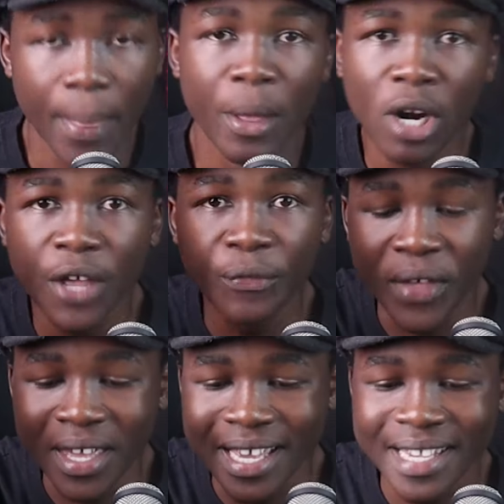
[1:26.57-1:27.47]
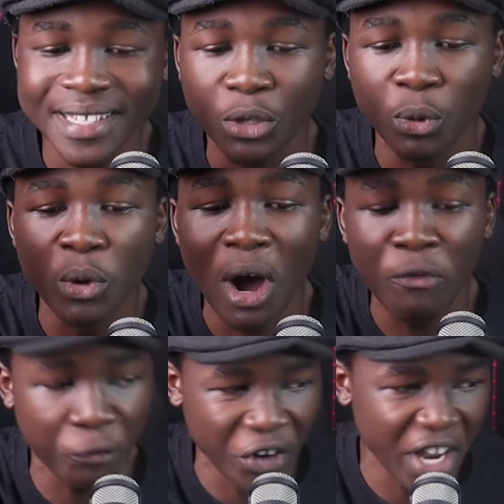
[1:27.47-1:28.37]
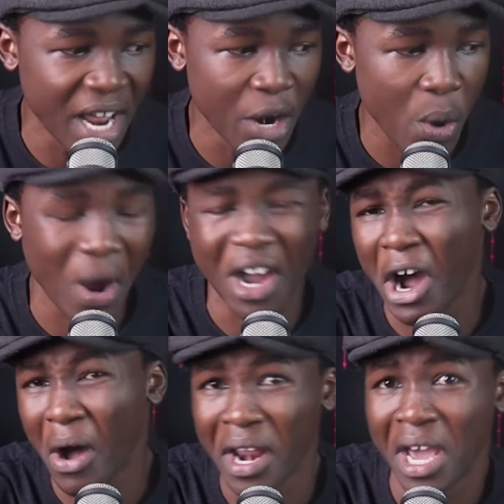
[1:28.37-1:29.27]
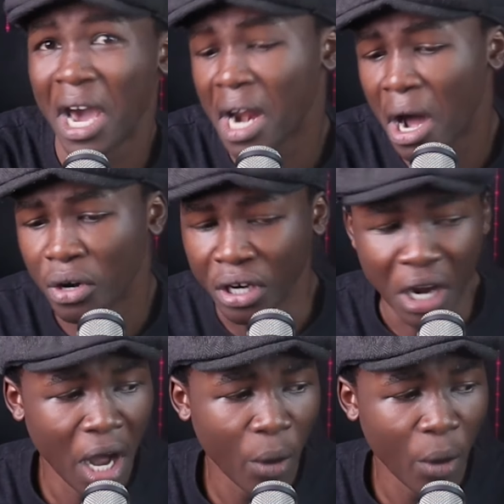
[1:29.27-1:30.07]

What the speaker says: The only thing is that we were afraid and we were cowering around.